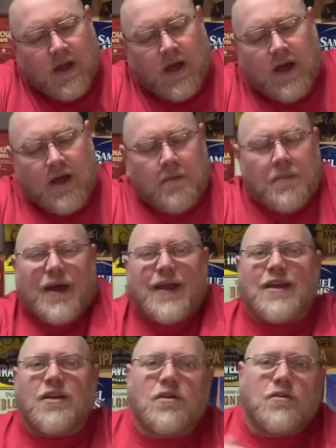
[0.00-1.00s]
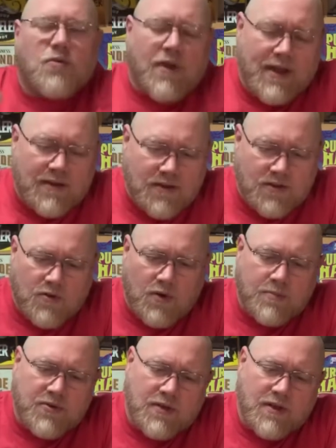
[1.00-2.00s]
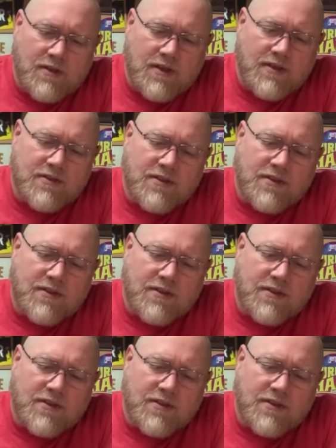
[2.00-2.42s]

um, a great description of these,